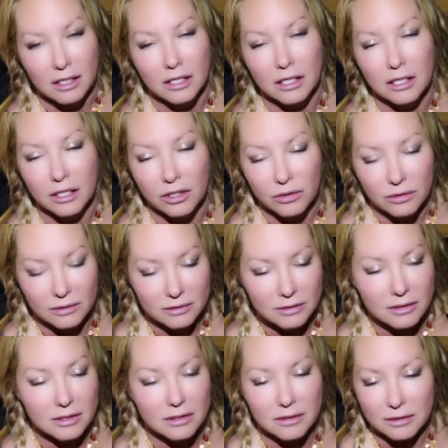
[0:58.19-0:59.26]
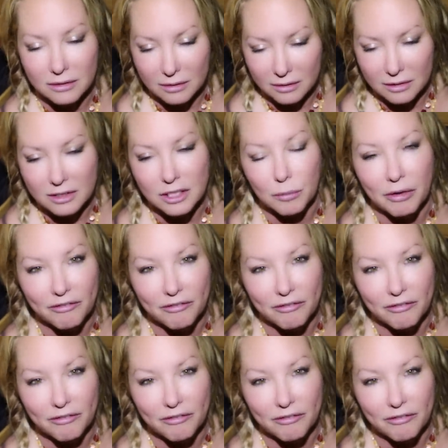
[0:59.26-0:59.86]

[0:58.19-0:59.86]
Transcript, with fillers: you know, some